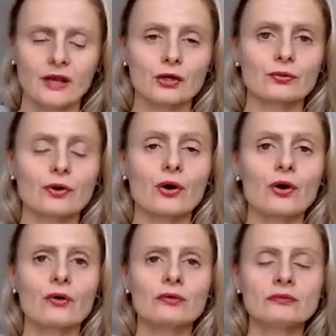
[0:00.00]

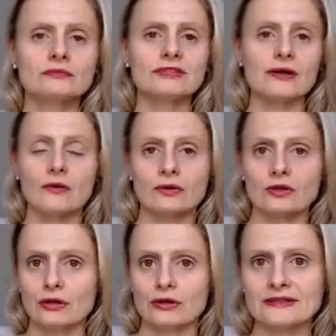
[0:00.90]
grow or
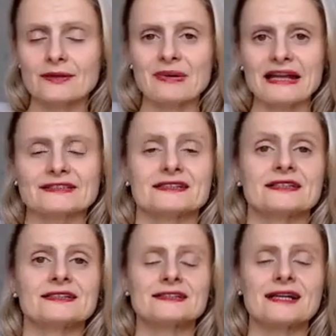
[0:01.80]
learn the
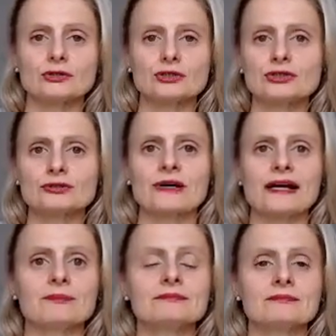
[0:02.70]
basics, how to
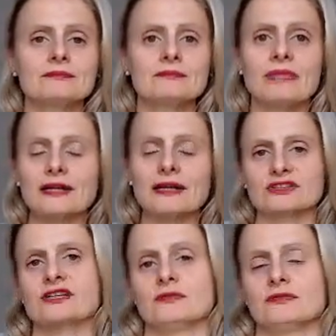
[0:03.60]
swim by
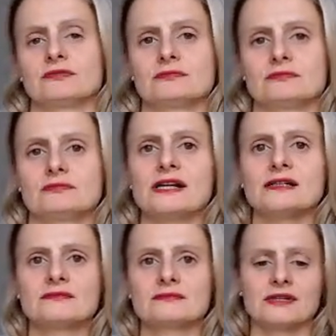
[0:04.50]
yourself,
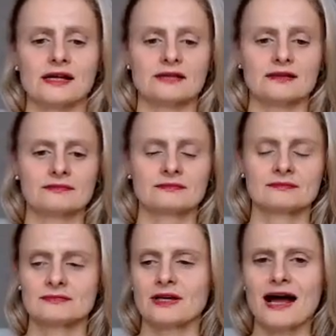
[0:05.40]
right? Like
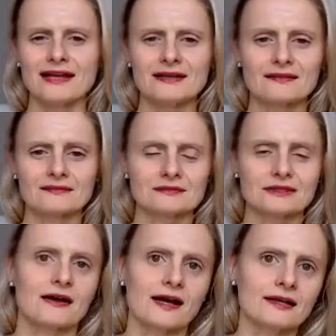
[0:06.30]
I
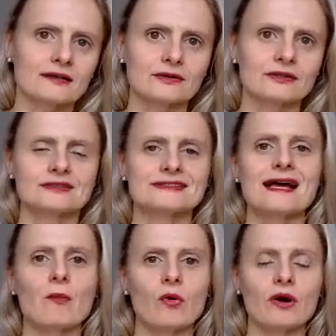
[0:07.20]
learned
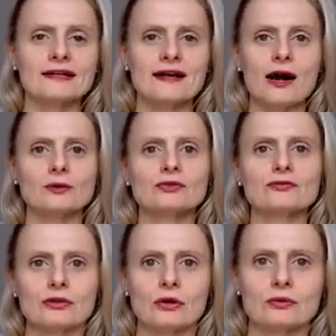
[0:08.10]
somewhat how to
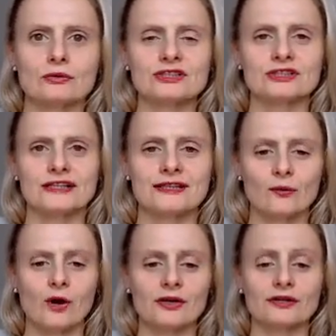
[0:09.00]
float in the
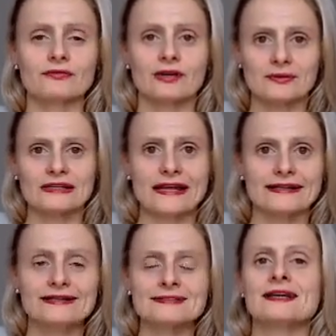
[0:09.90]
water very
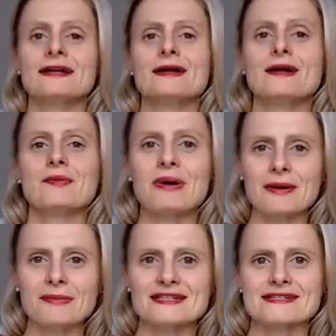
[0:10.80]
late by
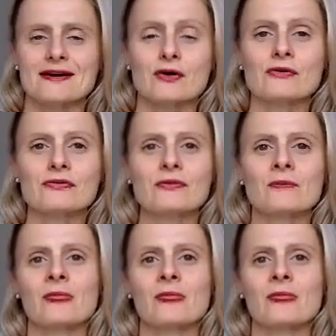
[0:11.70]
myself.